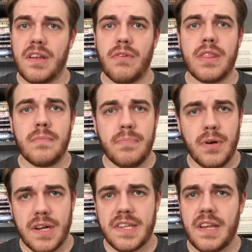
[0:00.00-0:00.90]
I've read the
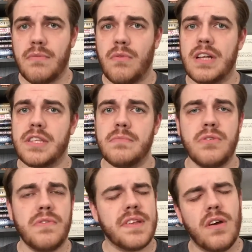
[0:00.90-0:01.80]
books, I've watched the
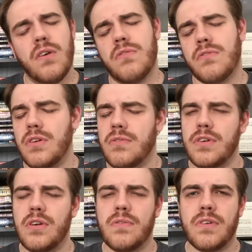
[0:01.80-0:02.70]
movies over and over
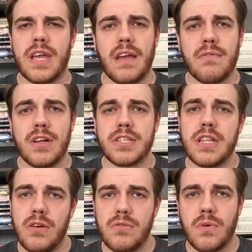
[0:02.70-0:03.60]
and over again, I've watched
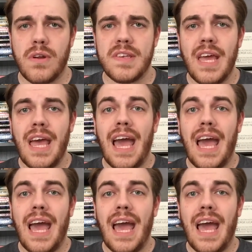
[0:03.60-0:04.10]
Clone Wars,